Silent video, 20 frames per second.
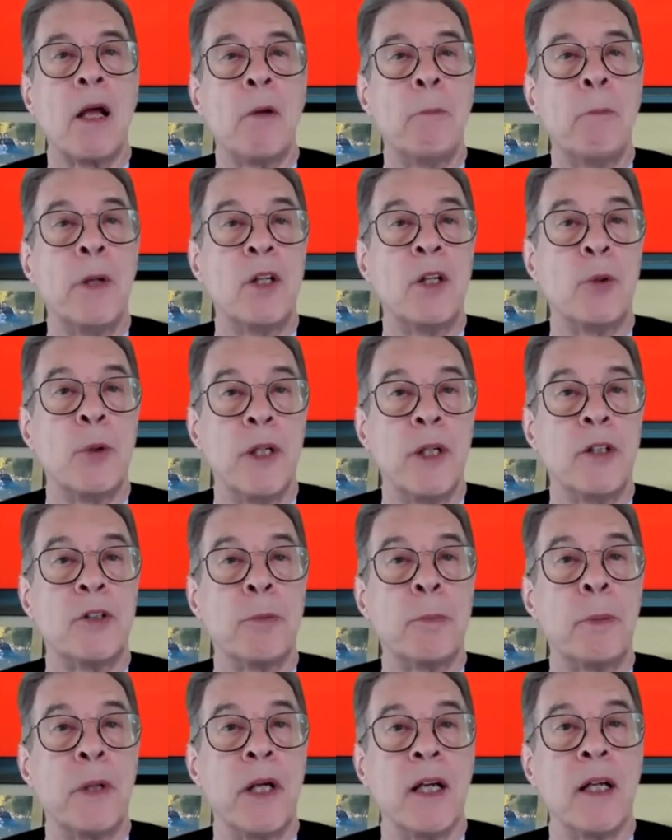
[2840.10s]
between
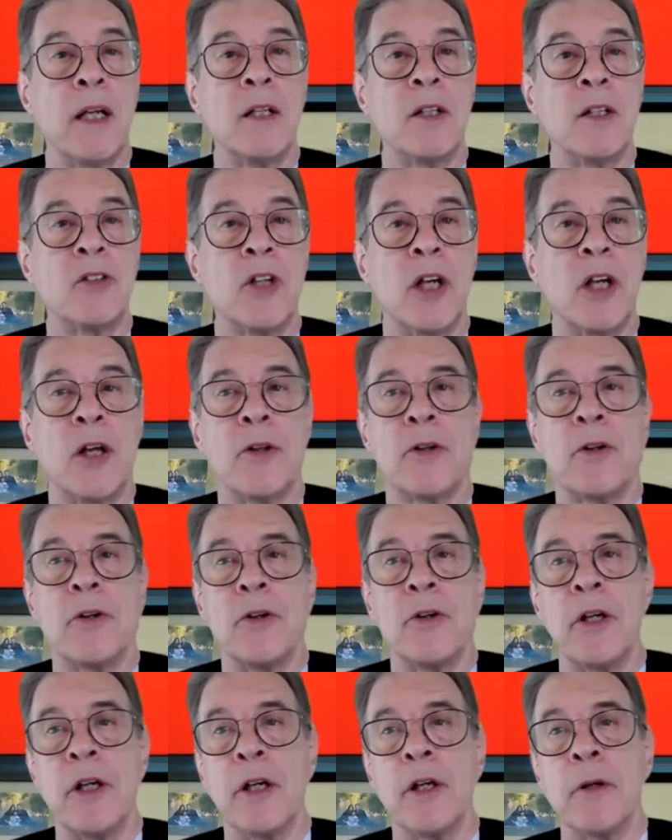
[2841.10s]
Japan and South
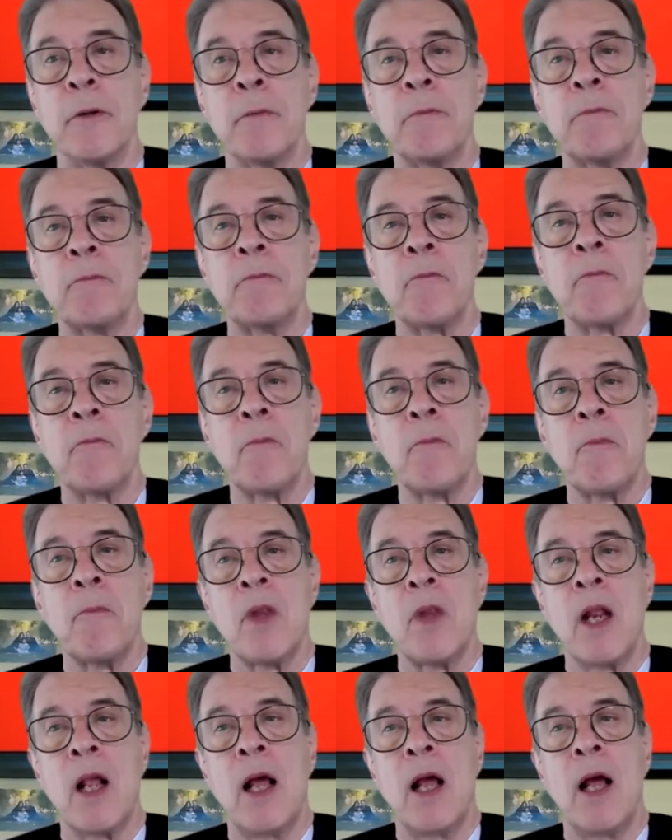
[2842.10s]
Korea.
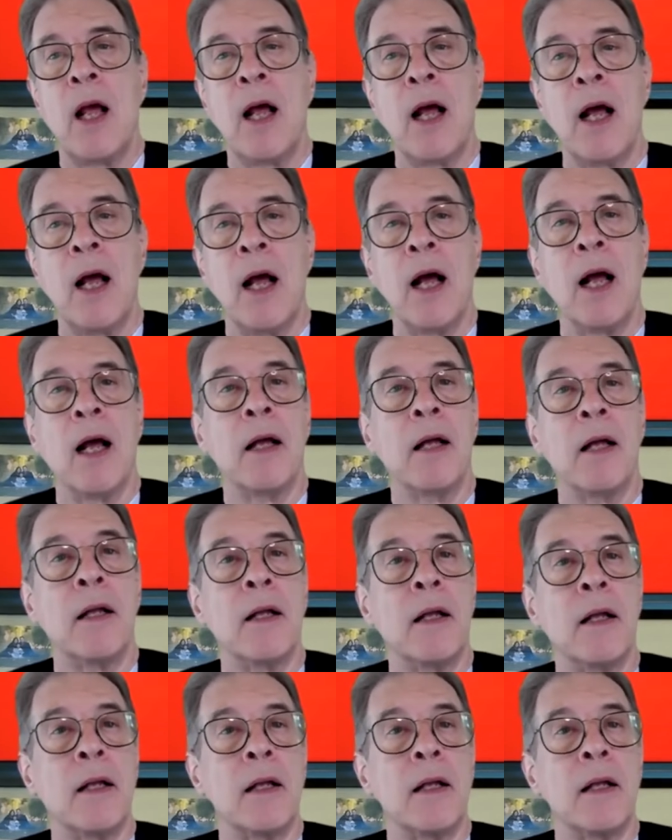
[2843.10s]
Uh,